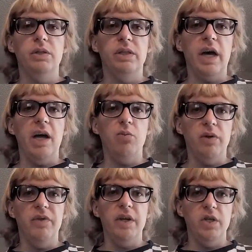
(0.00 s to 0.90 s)
decide
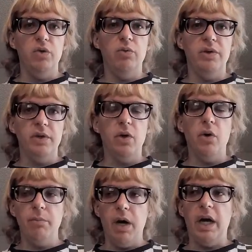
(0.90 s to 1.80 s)
what they do with their
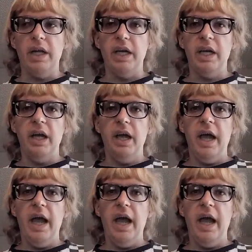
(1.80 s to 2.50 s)
own body,